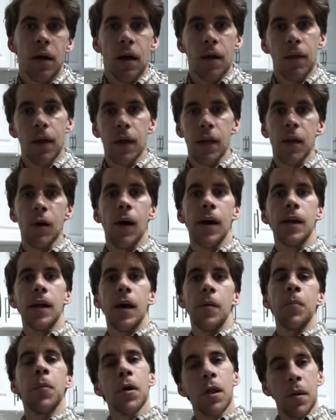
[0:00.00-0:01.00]
And then you end
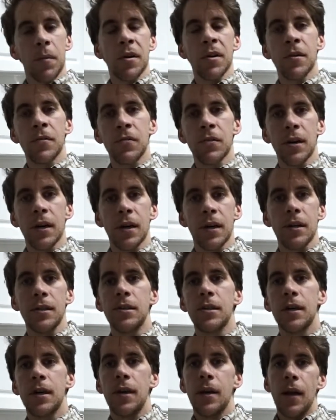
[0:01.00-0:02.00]
up putting them in your
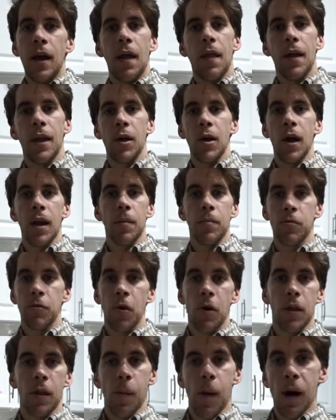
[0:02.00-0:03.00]
fridge, and then you end up
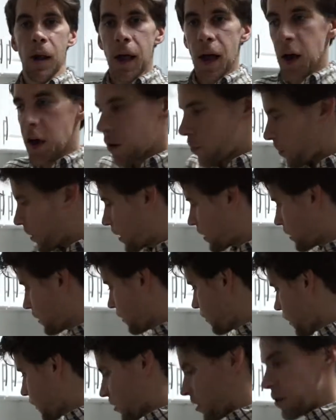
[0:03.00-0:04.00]
throwing them all out because
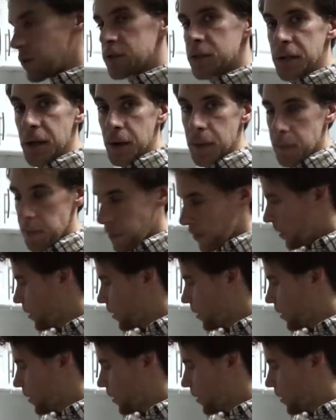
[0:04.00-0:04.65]
you don't use them.